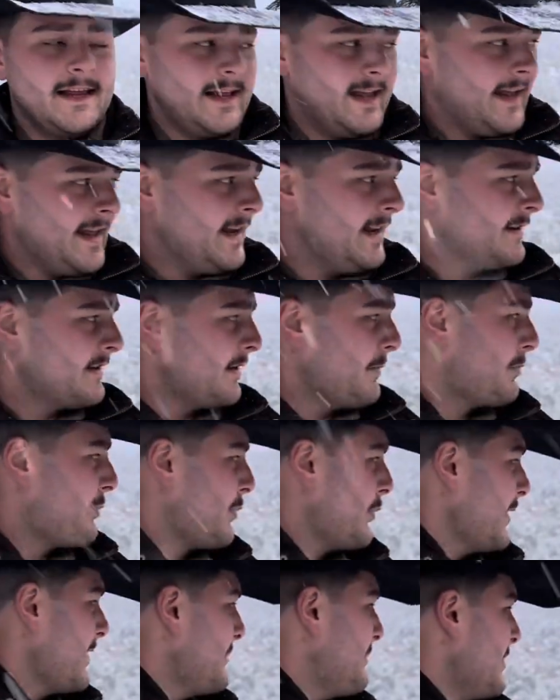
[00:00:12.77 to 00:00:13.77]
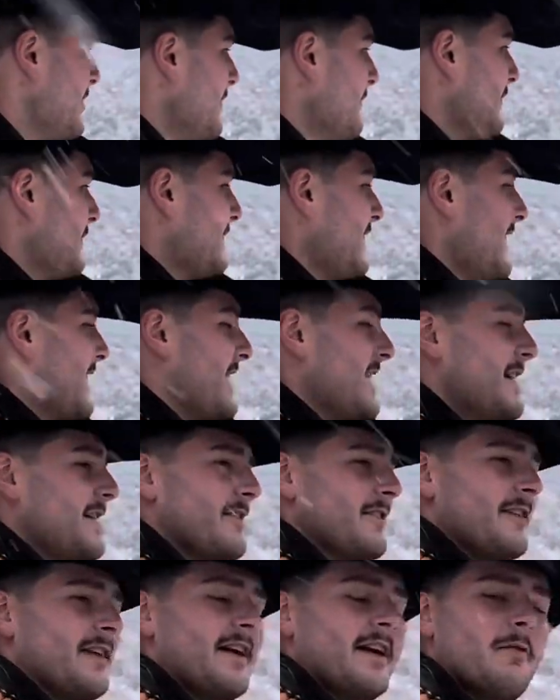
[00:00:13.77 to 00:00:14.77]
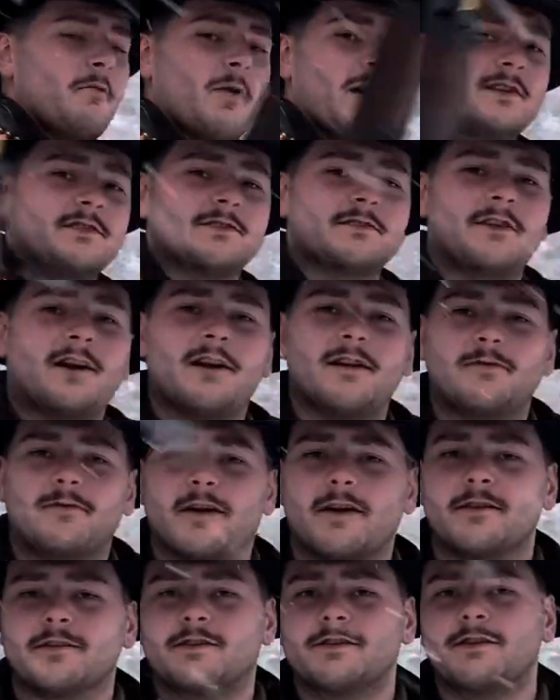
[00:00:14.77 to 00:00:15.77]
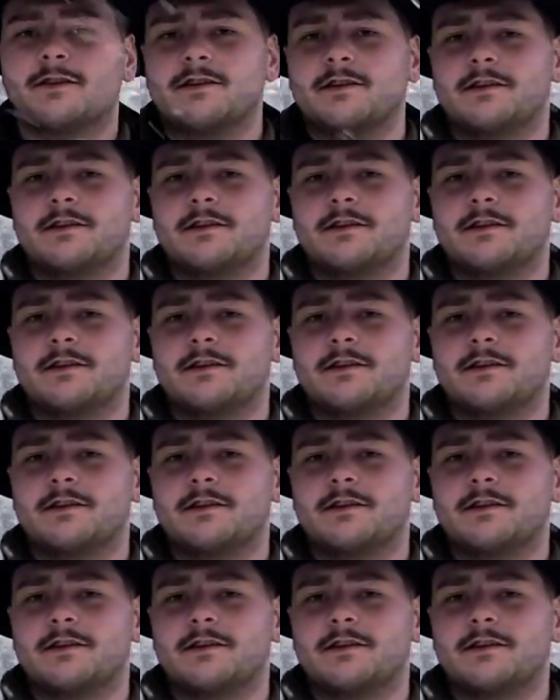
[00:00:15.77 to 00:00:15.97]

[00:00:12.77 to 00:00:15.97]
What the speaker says: It is a pretty beautiful day here in Western Colorado, as you can